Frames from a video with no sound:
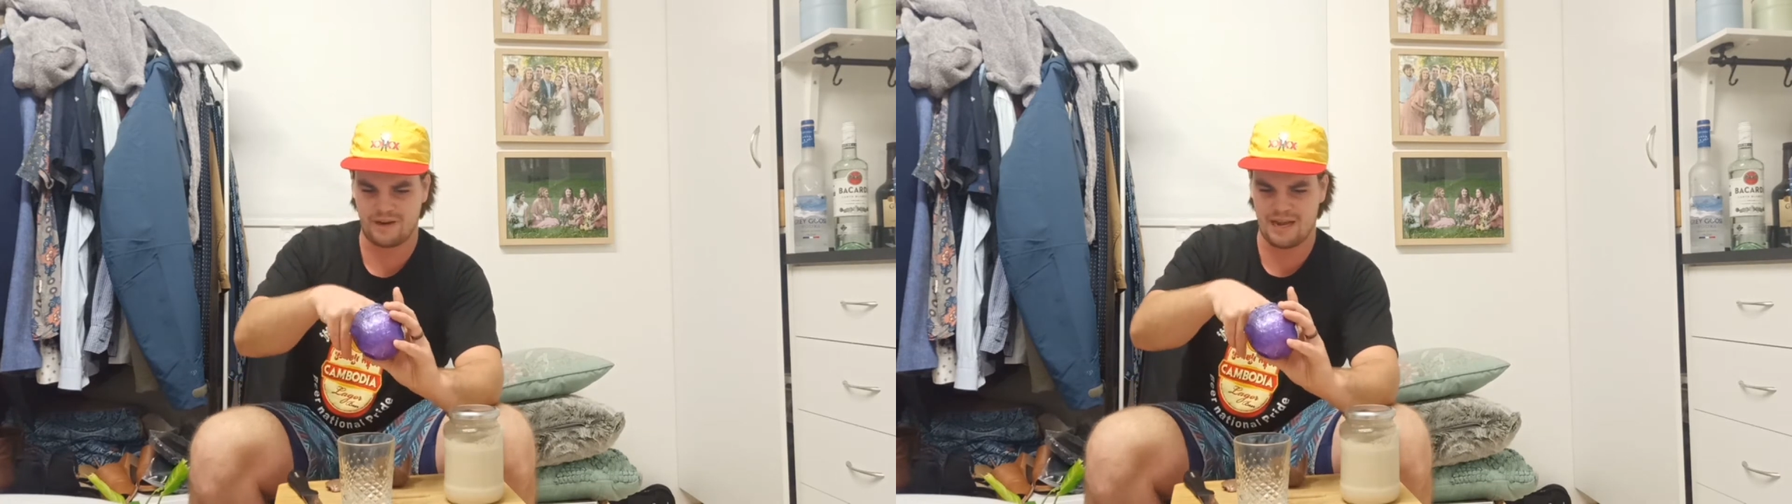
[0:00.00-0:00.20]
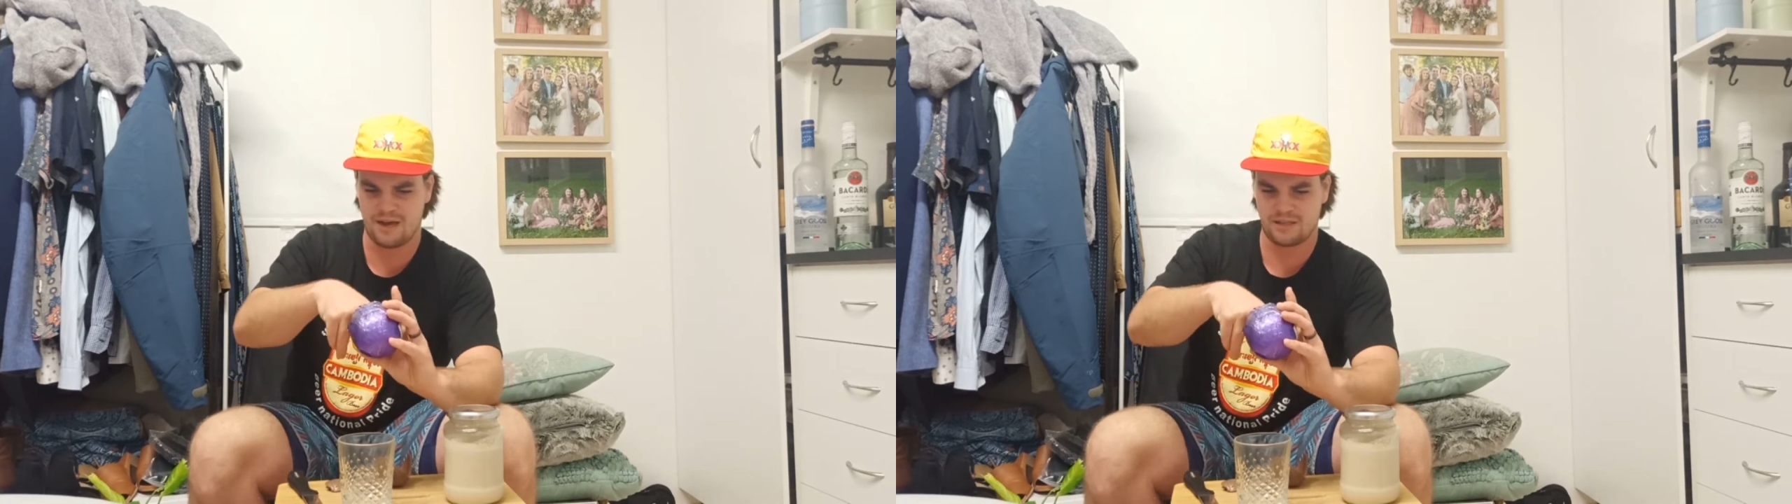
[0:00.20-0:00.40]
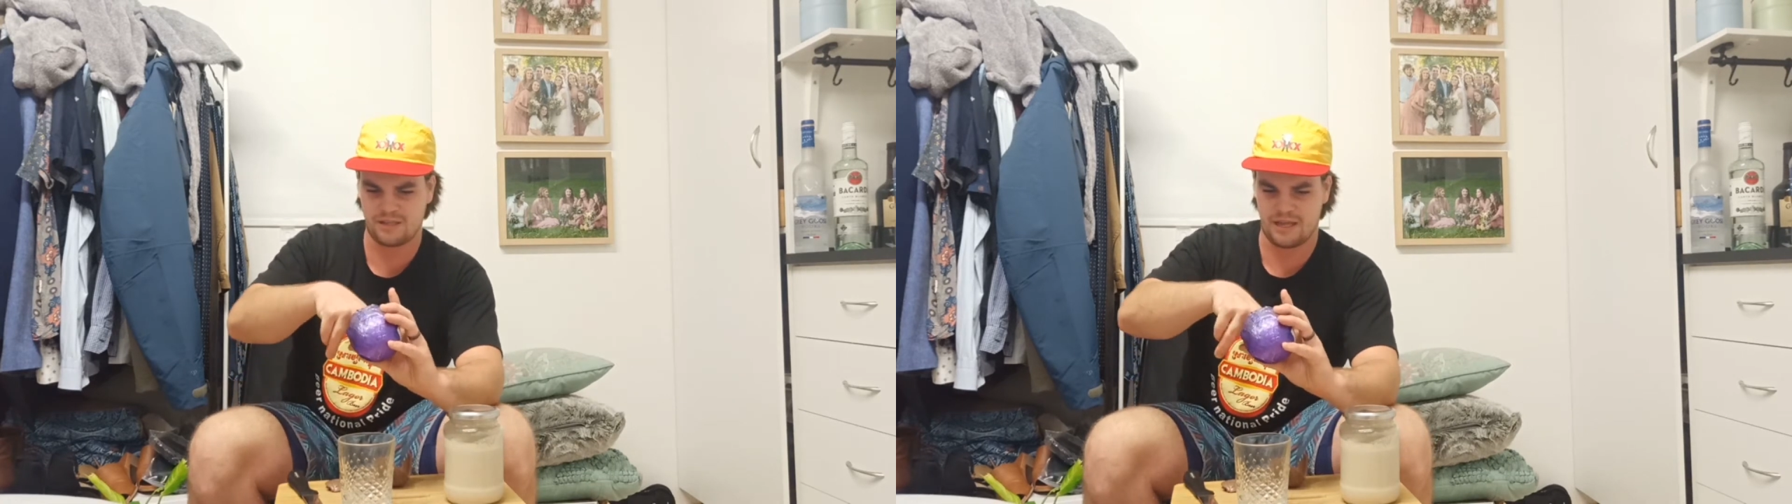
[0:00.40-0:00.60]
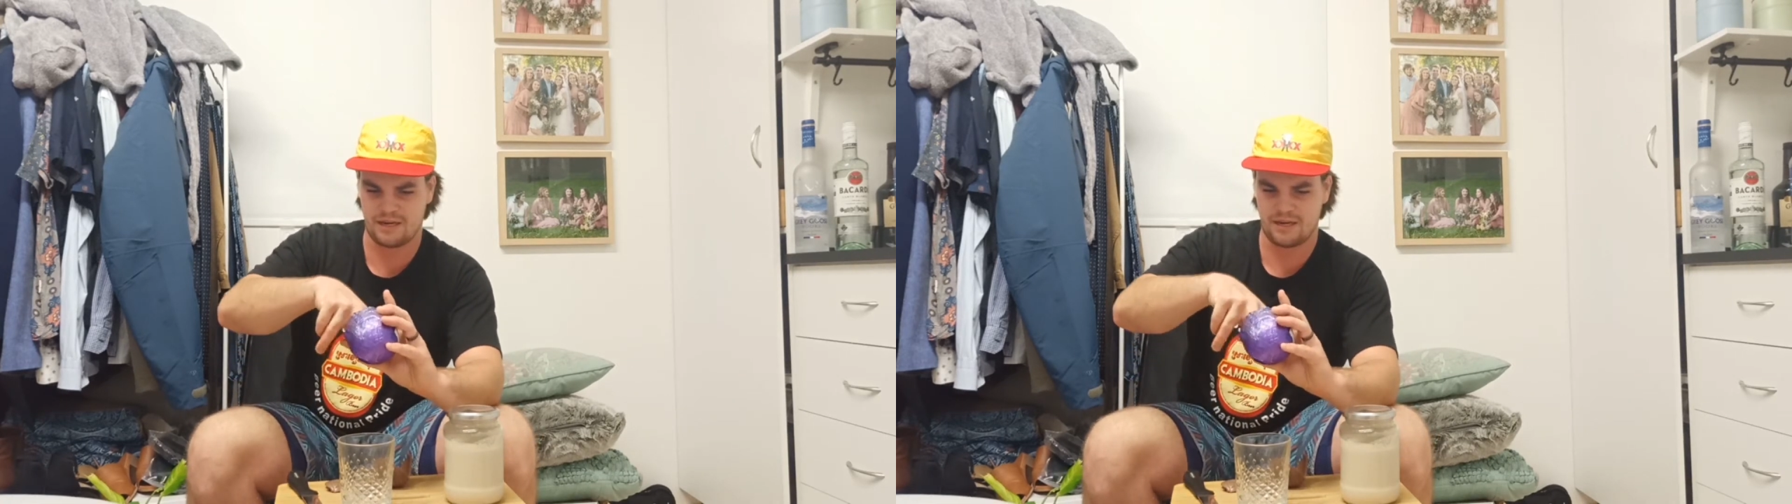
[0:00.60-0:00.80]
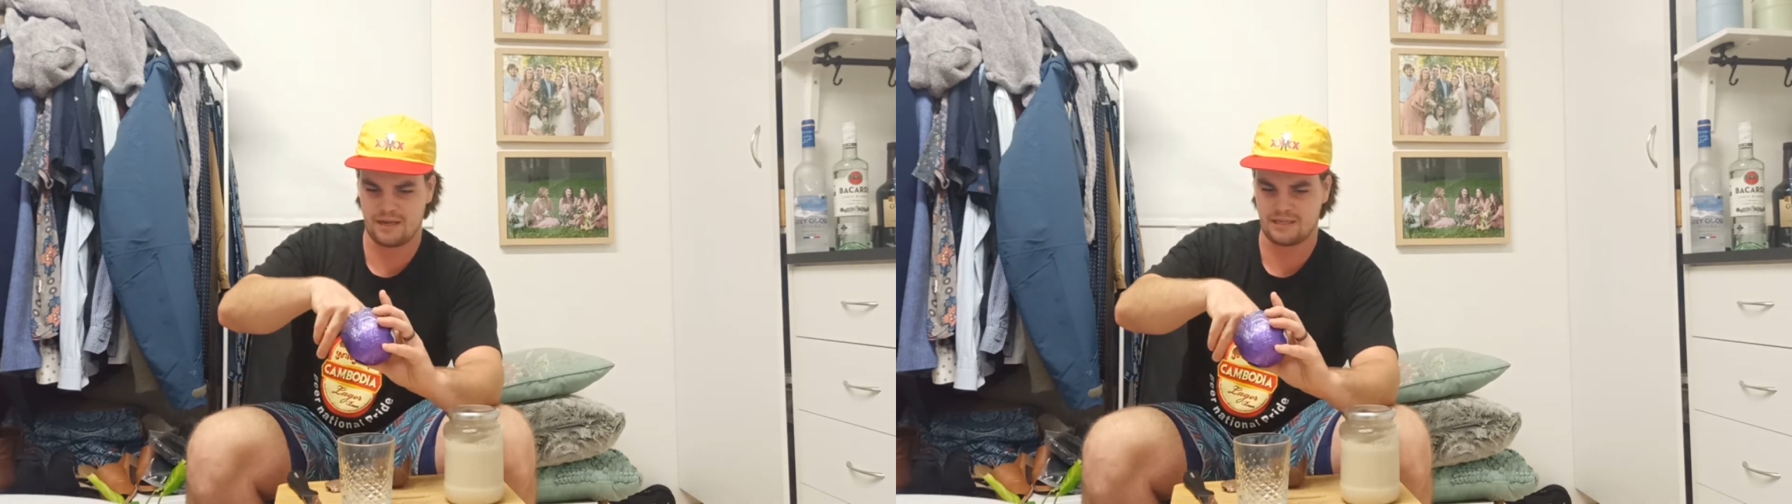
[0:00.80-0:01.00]
now so
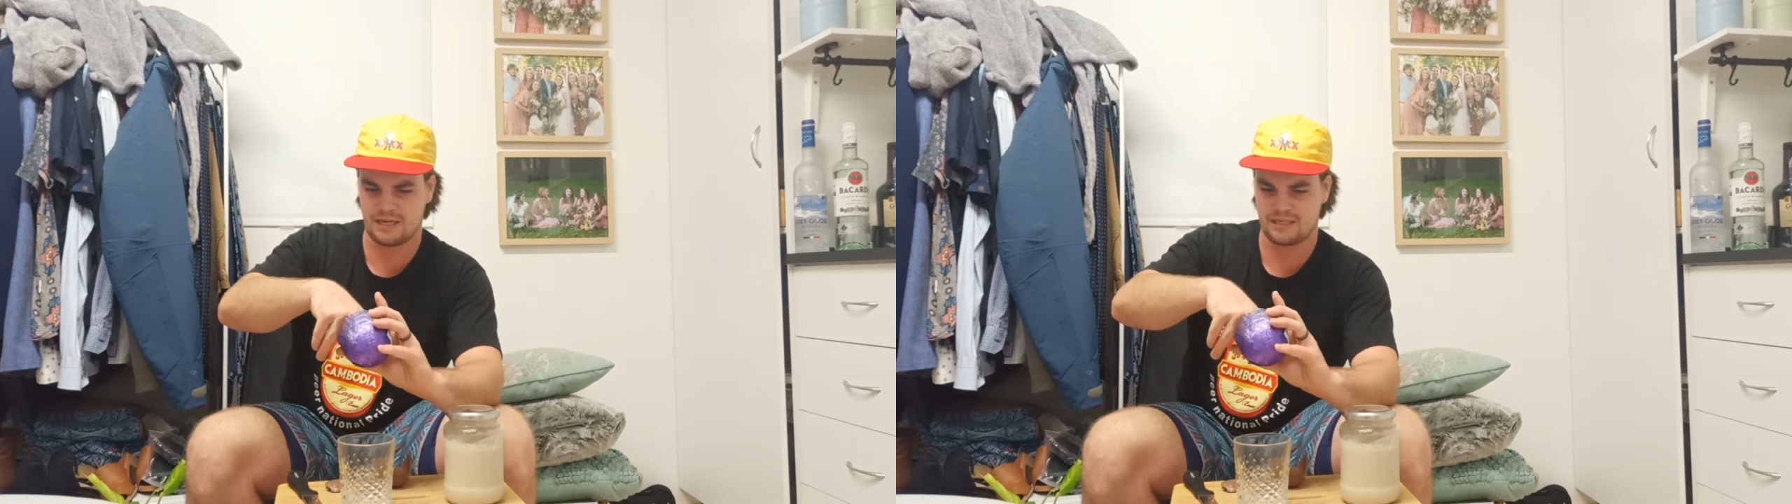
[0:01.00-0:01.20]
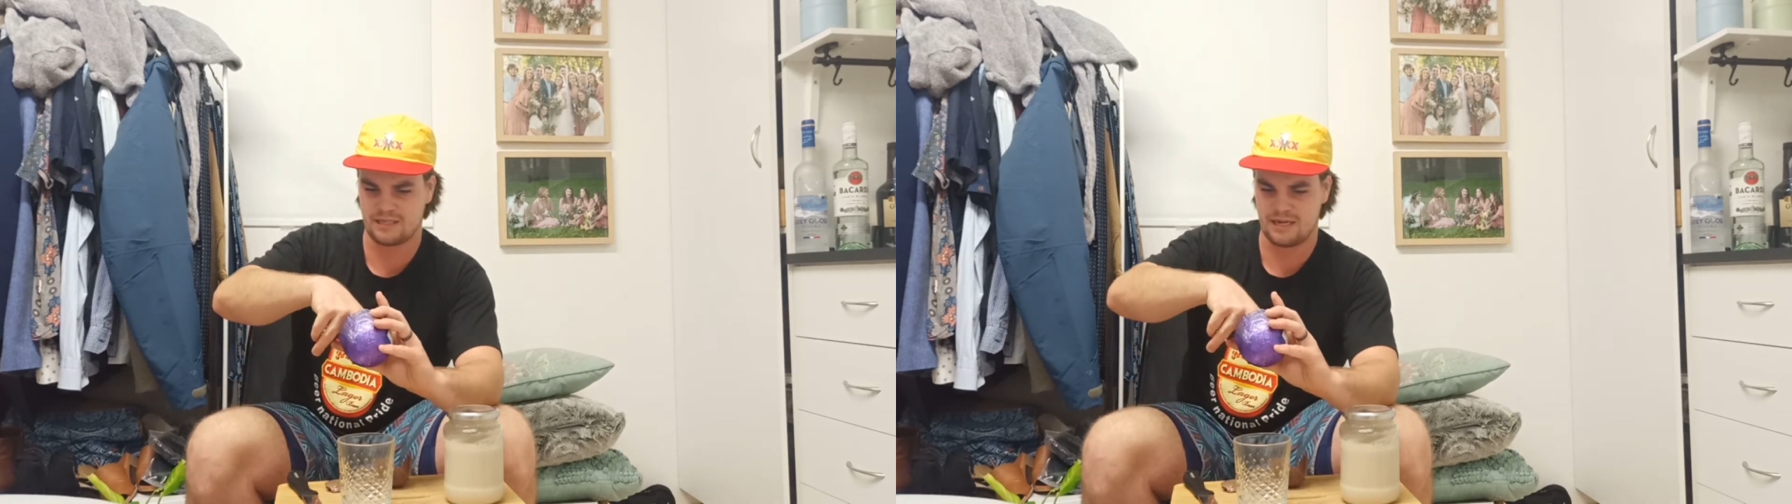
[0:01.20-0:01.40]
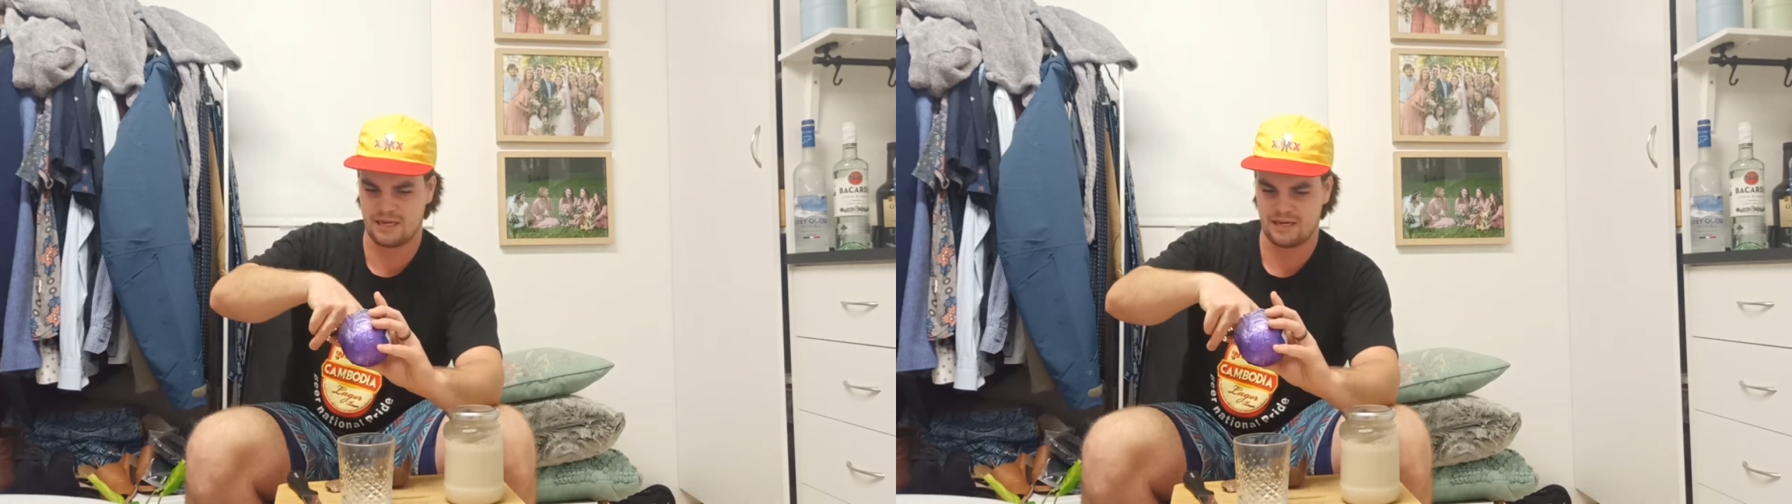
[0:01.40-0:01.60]
that it doesn't